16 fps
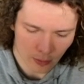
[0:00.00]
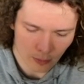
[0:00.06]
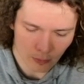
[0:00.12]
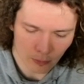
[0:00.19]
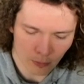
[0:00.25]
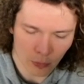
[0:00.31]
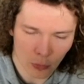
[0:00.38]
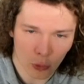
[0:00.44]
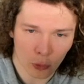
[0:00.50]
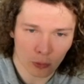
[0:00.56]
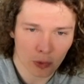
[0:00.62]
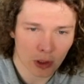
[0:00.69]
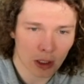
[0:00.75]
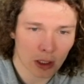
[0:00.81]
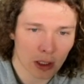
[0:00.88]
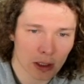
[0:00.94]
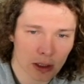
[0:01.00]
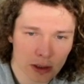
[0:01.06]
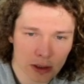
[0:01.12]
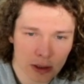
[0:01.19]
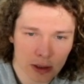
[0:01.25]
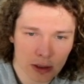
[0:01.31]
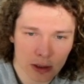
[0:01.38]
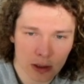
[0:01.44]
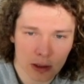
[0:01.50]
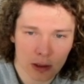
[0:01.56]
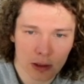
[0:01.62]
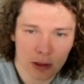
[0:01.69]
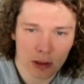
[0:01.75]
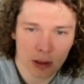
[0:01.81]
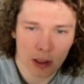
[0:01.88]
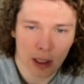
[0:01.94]
moonblast,
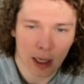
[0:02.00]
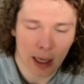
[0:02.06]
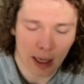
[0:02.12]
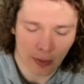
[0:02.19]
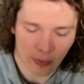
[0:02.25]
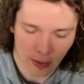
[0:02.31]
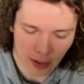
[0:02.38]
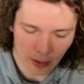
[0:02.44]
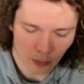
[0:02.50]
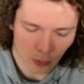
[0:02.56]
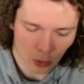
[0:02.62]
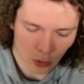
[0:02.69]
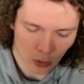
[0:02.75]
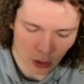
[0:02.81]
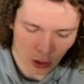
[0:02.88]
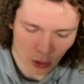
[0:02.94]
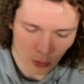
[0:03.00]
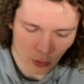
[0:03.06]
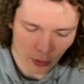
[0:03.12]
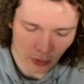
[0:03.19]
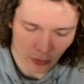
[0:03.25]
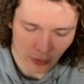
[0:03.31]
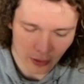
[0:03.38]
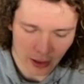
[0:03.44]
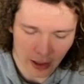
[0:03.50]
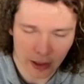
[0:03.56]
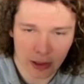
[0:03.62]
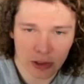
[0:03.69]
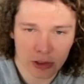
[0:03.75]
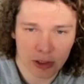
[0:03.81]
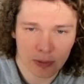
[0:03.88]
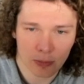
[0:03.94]
and then we'll go with an
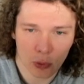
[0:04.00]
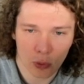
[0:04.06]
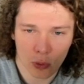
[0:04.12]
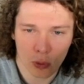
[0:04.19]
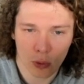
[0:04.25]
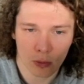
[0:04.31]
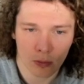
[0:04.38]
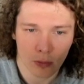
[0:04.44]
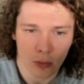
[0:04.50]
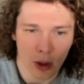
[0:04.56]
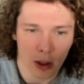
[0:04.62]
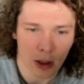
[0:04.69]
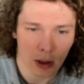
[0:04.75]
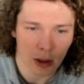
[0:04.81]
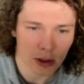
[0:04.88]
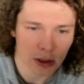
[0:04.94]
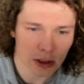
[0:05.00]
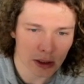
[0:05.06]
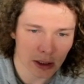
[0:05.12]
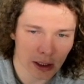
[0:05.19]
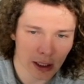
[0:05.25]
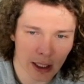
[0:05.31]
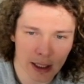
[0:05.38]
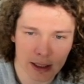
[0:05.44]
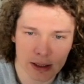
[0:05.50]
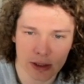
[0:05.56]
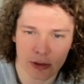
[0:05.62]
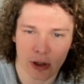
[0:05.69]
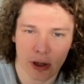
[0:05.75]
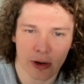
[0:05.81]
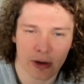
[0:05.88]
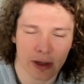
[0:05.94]
energy ball, just in case
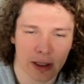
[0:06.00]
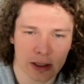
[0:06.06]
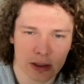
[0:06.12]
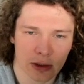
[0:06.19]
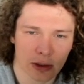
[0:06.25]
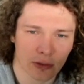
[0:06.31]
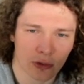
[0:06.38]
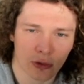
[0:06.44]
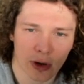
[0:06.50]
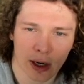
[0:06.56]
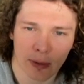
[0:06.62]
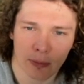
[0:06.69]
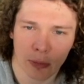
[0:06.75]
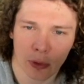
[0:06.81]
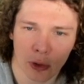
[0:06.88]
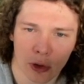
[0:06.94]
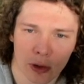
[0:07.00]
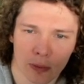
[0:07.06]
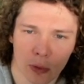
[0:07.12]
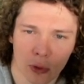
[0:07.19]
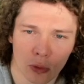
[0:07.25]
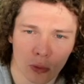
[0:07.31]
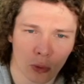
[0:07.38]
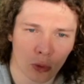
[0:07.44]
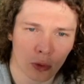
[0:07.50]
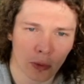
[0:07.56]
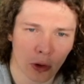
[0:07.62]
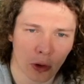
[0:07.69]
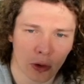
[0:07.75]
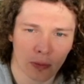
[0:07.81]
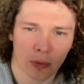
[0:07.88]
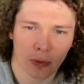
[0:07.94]
there are any sort of ground Pokemon or water
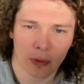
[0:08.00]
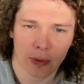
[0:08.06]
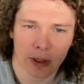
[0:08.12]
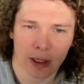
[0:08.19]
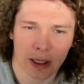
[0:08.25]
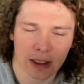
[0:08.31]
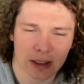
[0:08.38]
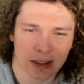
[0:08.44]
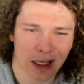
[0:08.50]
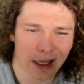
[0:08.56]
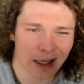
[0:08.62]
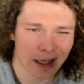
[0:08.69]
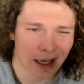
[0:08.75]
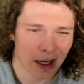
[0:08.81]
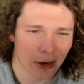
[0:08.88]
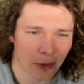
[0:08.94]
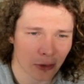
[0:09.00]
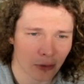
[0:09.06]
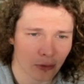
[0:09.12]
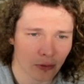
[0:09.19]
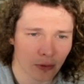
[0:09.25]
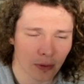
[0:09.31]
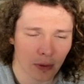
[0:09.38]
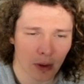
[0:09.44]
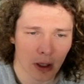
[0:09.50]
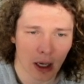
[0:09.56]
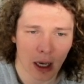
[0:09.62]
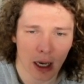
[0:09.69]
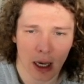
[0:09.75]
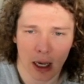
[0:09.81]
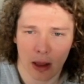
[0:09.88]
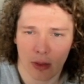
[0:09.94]
Pokemon that we need to take care of
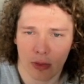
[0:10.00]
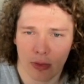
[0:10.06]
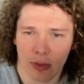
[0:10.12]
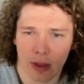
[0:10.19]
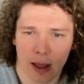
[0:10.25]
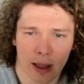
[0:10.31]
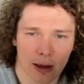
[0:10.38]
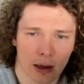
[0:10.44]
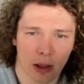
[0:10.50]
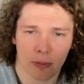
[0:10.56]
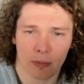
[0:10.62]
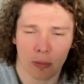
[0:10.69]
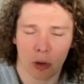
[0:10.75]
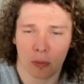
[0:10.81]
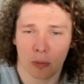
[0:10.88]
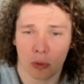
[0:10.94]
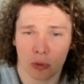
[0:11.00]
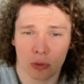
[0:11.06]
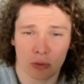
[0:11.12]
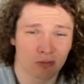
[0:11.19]
that other Pokemon